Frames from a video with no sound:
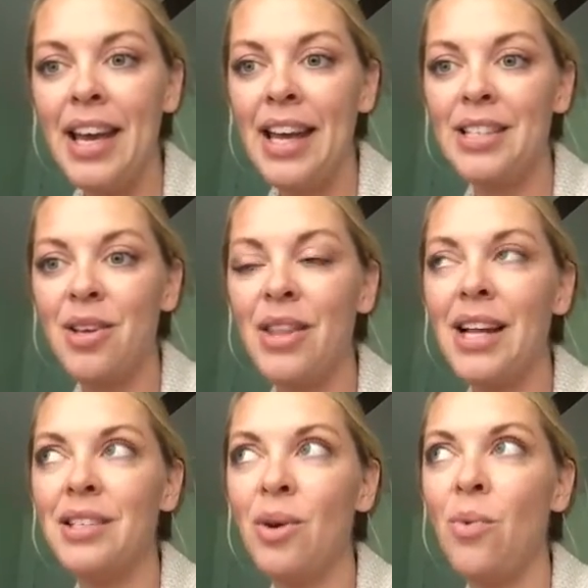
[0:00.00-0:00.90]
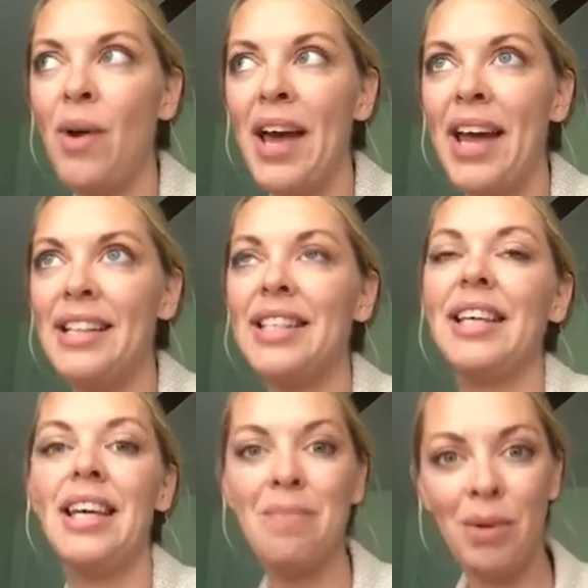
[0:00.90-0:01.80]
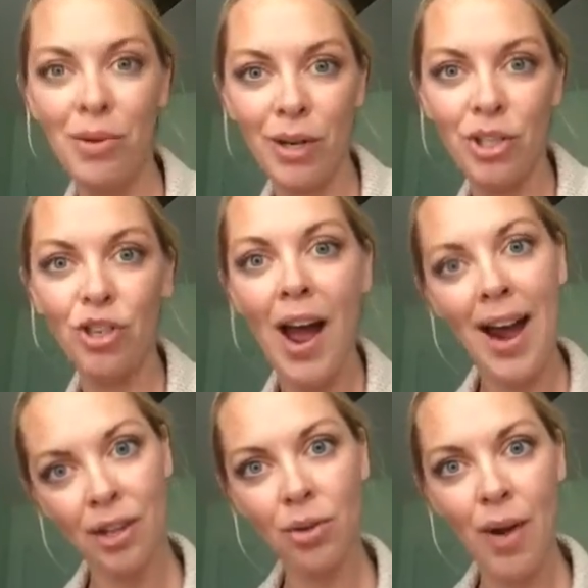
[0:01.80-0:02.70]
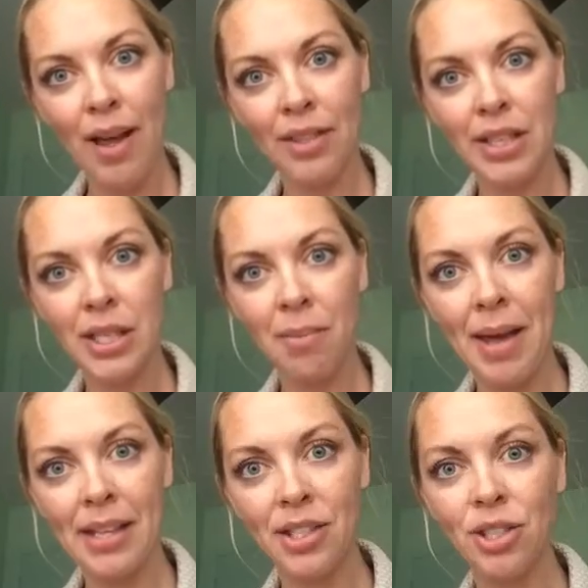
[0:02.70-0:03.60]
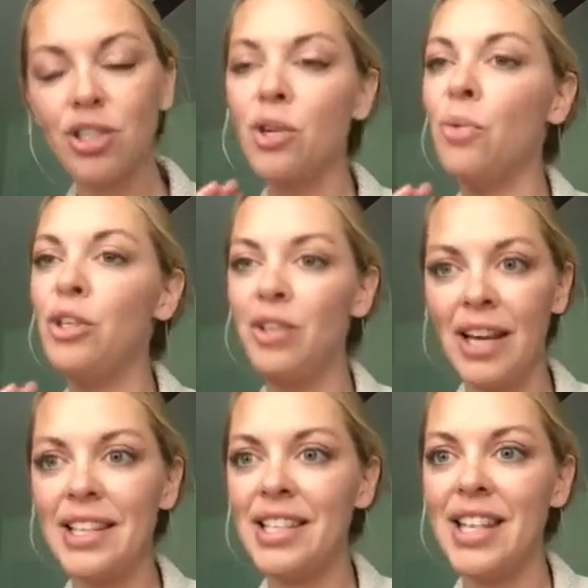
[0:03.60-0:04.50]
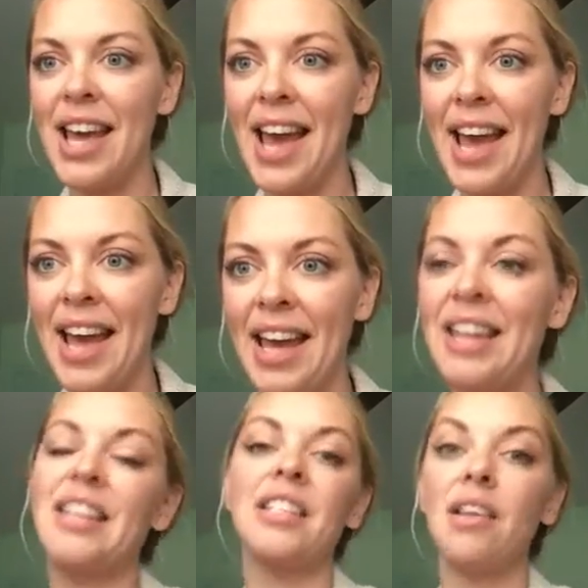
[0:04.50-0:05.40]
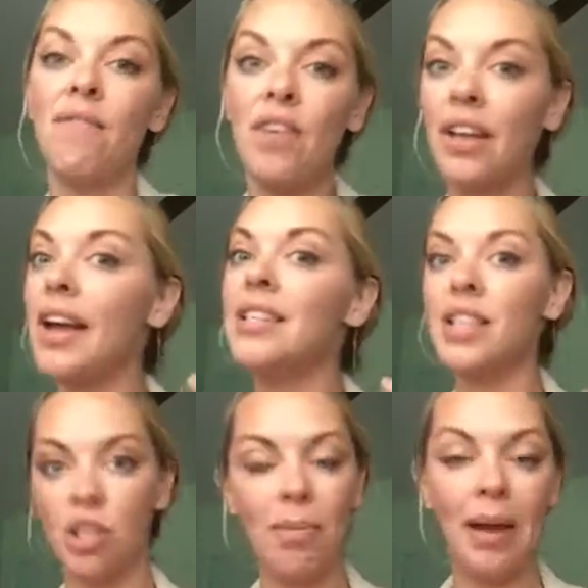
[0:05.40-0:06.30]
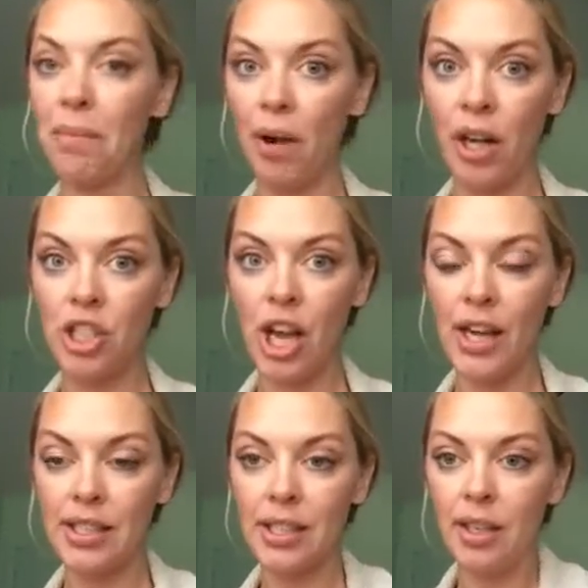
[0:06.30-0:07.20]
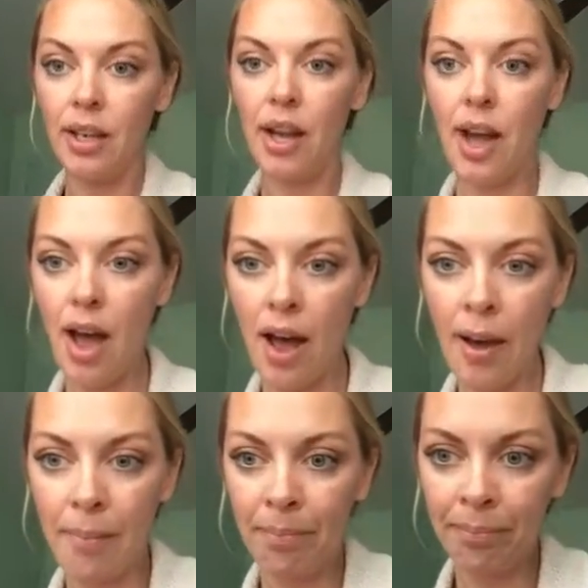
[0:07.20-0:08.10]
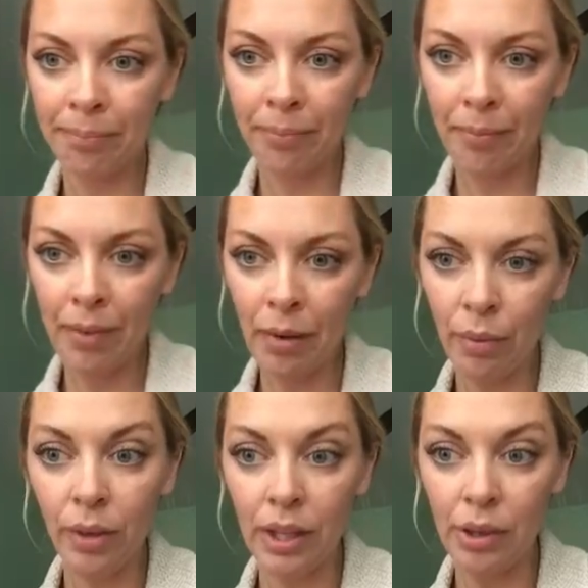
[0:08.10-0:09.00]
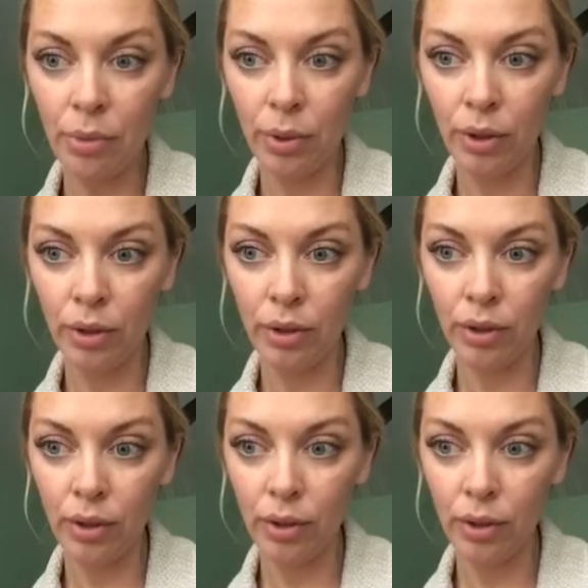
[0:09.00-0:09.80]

And so that's a way to keep you on track throughout the semester, so when you get to the end, it doesn't feel like such a big project. It really will